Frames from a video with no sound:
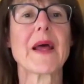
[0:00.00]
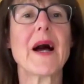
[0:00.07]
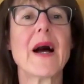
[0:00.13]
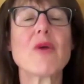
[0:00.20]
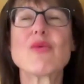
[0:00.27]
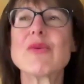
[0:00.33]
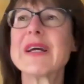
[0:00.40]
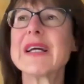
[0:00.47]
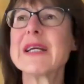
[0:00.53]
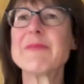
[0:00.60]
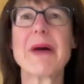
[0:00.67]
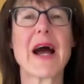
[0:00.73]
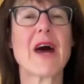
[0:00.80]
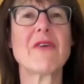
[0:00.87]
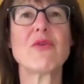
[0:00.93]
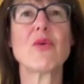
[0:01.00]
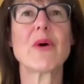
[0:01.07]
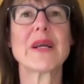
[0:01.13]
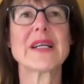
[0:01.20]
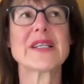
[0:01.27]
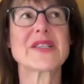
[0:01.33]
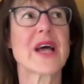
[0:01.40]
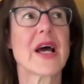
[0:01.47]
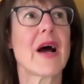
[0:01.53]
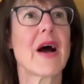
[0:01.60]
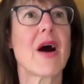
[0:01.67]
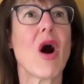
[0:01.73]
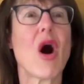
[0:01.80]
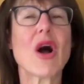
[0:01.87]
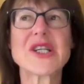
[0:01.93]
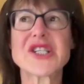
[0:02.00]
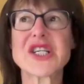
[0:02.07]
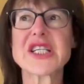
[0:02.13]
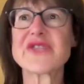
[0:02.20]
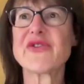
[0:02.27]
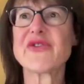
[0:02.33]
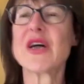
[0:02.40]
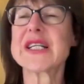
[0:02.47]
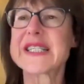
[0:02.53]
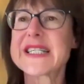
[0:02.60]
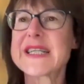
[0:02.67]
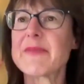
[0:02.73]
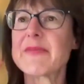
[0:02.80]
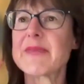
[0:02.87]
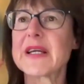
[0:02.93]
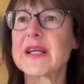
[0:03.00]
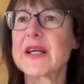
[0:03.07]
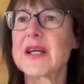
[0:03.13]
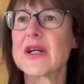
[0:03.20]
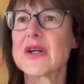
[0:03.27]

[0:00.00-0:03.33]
A really powerful one is I just find something,